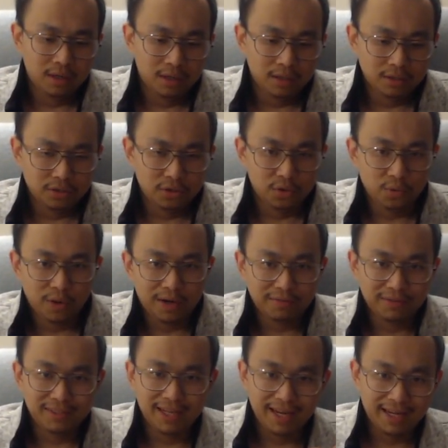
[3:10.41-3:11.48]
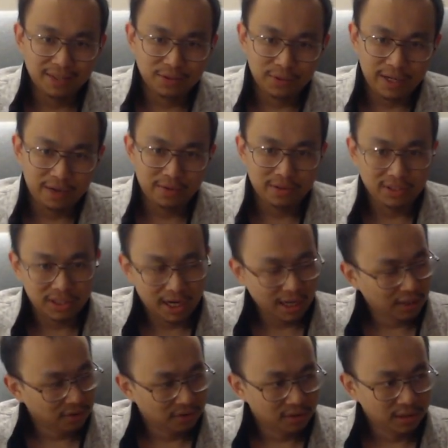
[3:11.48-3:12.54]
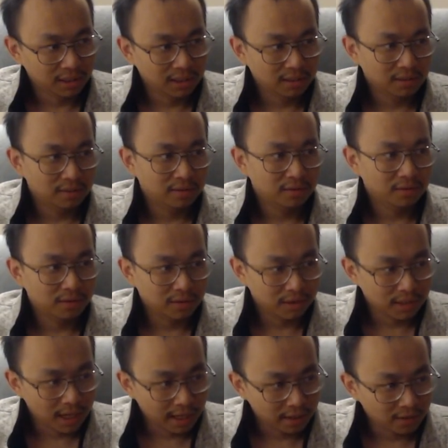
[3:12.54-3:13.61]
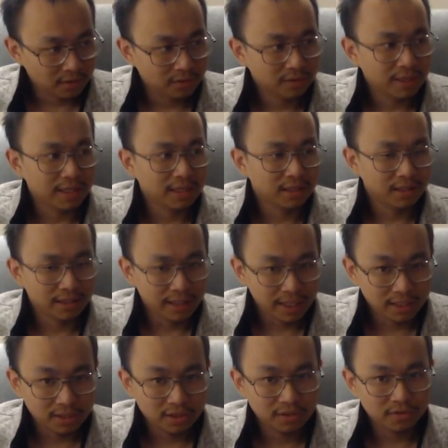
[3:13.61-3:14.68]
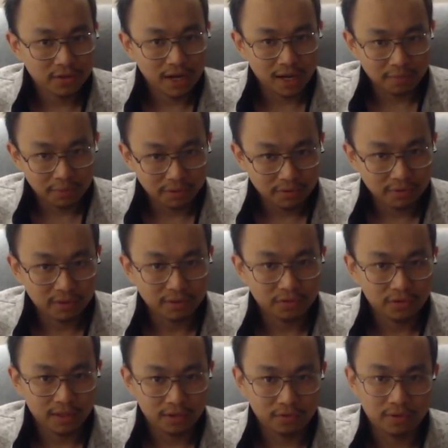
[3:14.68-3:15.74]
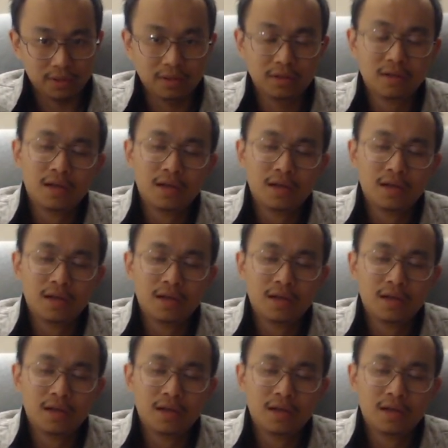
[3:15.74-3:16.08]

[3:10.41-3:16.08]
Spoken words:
So you have to take into account the child's needs, desires, inclinations, habits, etc.,